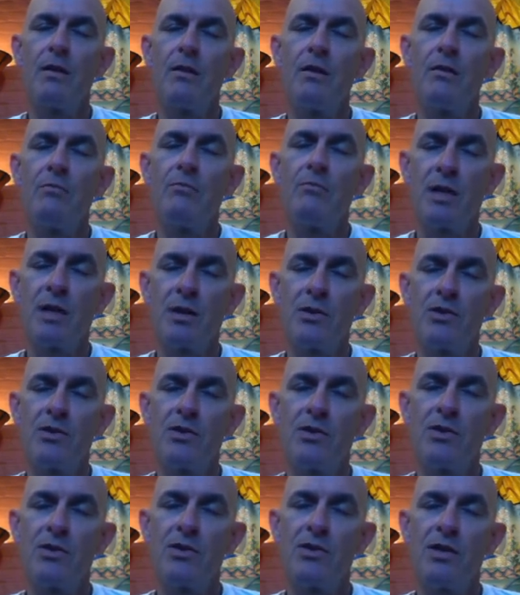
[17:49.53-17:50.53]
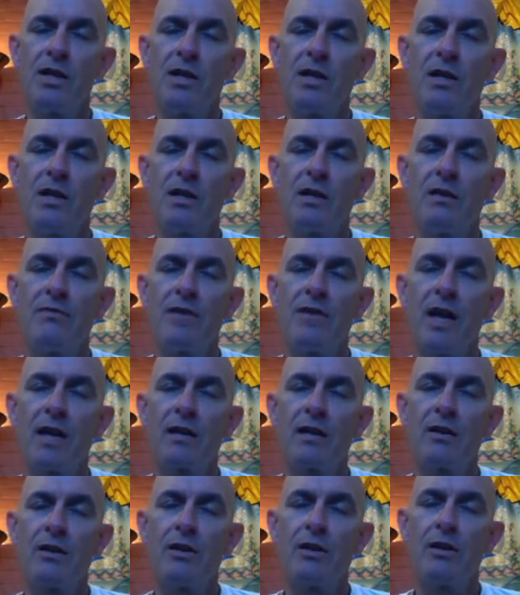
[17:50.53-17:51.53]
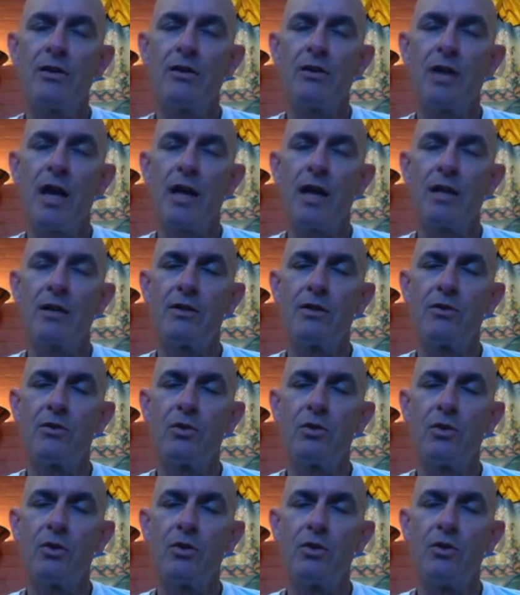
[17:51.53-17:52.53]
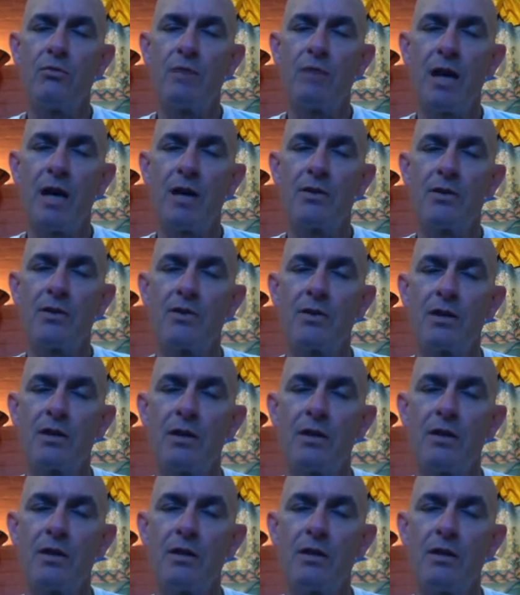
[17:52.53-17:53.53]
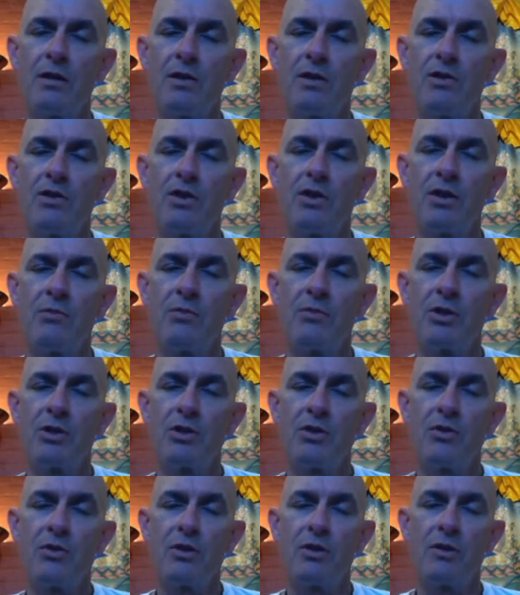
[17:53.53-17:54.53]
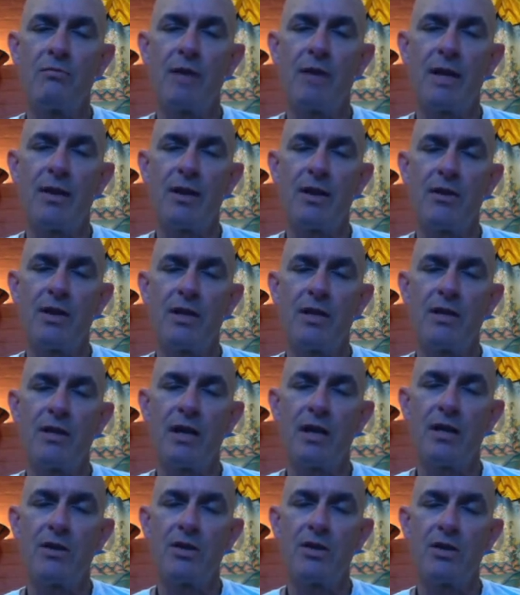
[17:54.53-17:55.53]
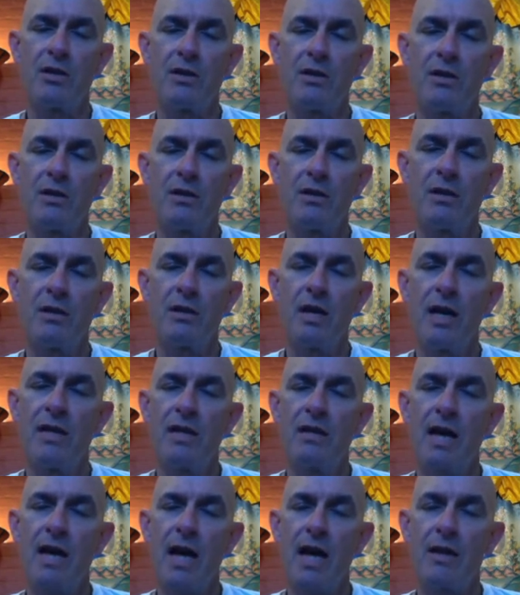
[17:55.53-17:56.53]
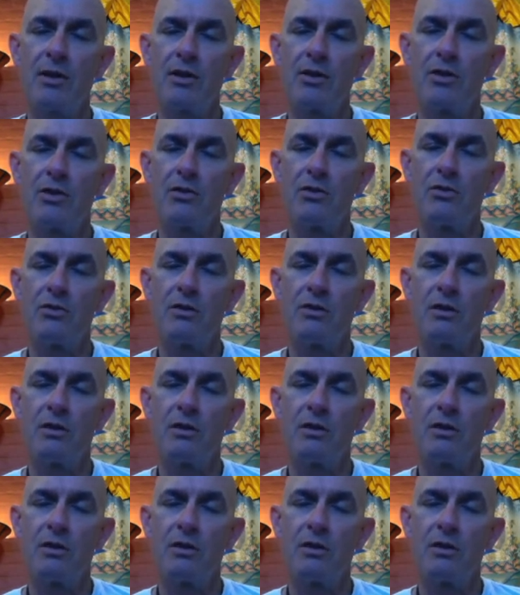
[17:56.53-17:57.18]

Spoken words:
because the seeing of that clear light or luminosity is obscured by their intention and attitude.